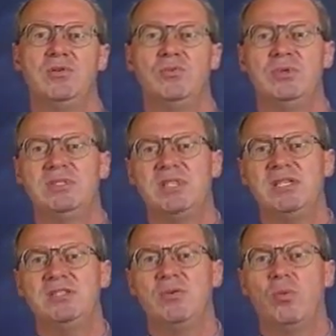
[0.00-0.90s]
With
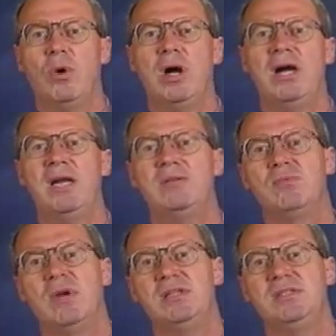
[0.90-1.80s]
such a
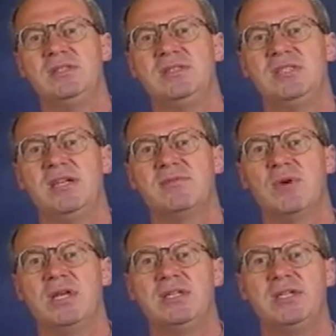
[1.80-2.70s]
wide-ranging set of
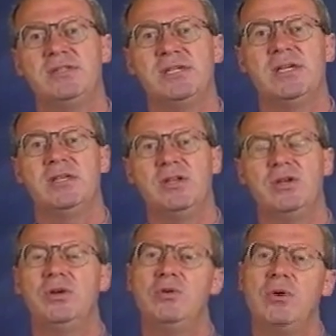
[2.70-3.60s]
criteria,
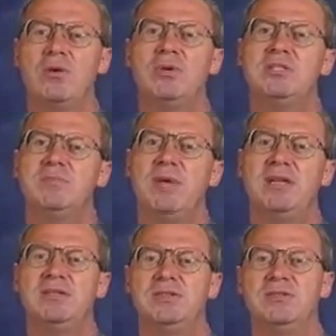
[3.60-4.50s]
who are risk
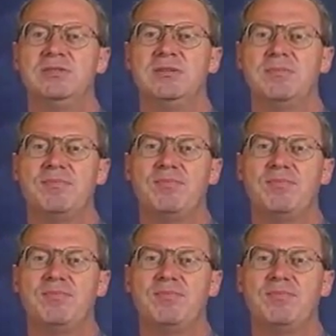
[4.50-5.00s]
managers?